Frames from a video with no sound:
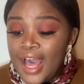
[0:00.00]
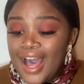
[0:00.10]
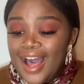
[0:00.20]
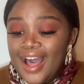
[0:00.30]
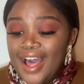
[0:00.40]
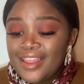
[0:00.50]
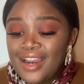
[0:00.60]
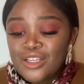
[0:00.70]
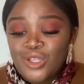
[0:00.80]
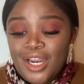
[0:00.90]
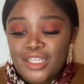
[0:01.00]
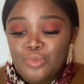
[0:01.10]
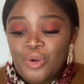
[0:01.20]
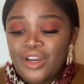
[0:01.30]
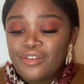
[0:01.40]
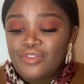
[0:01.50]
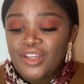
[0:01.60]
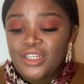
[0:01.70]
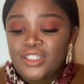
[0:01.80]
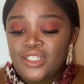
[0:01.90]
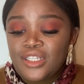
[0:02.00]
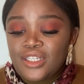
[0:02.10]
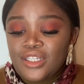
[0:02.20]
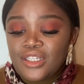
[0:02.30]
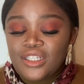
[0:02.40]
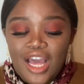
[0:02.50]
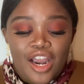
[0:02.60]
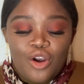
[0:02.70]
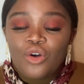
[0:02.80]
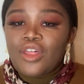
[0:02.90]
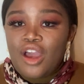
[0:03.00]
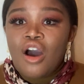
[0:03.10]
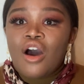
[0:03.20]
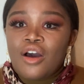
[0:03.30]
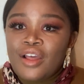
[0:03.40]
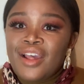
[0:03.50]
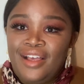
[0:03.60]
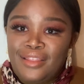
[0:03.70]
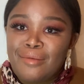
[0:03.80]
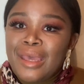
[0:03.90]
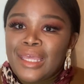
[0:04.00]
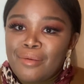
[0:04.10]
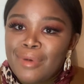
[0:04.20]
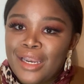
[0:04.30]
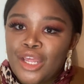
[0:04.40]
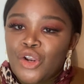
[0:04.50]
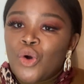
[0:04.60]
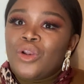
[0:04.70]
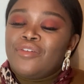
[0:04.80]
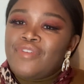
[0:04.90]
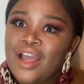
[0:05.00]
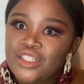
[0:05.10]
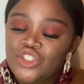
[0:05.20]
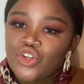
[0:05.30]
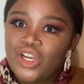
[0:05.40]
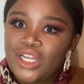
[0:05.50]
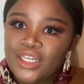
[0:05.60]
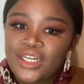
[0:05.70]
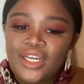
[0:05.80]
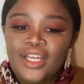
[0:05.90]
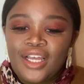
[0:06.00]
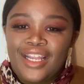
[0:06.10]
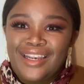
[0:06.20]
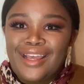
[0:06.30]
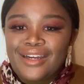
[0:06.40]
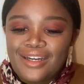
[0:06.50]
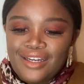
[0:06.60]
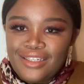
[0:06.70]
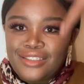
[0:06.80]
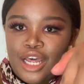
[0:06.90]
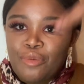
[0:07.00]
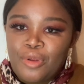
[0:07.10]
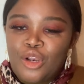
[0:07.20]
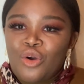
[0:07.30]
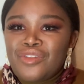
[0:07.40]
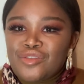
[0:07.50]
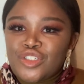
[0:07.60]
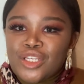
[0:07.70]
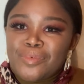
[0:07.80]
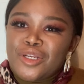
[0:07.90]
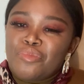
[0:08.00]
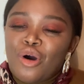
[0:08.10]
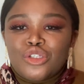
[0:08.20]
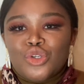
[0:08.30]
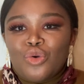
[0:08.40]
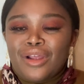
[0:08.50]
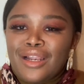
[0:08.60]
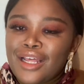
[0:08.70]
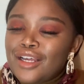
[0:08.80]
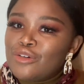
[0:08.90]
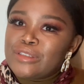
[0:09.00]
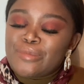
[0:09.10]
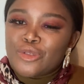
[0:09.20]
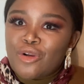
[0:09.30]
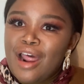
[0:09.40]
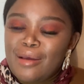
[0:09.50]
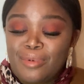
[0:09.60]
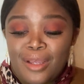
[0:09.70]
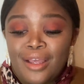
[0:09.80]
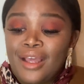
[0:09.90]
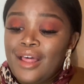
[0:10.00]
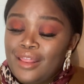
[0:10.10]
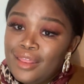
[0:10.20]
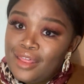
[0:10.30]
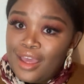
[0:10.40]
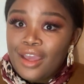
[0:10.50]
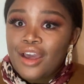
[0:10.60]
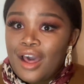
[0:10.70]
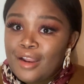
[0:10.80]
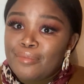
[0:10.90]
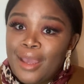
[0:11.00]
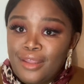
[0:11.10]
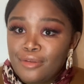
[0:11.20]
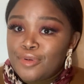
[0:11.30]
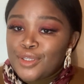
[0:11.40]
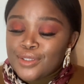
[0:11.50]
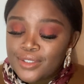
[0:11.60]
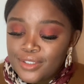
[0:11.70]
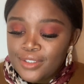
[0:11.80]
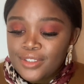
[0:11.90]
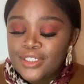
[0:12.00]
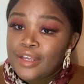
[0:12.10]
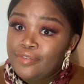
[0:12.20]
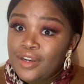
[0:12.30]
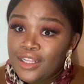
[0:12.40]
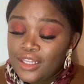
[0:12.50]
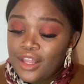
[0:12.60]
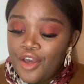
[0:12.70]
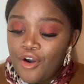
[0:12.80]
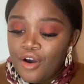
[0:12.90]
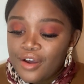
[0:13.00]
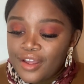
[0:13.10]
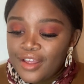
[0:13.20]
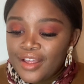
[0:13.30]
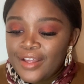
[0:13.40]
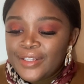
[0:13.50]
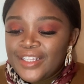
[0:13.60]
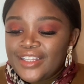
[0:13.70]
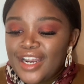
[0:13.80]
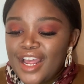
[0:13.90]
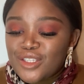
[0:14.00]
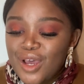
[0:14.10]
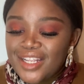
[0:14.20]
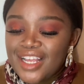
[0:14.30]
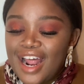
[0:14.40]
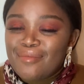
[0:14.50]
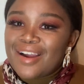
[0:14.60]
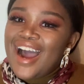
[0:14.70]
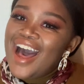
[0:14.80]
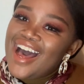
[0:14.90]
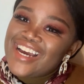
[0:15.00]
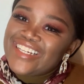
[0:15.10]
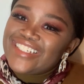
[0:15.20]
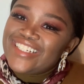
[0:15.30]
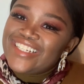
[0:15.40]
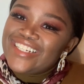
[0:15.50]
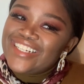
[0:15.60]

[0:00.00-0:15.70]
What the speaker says: The next one is pretty feet. Yeah, no, they are. They're making money on OnlyFans, darling. Link down below in the description box. Go click, go subscribe. They gotta pay the bills. Definitely they are. The next one is that I'm kind.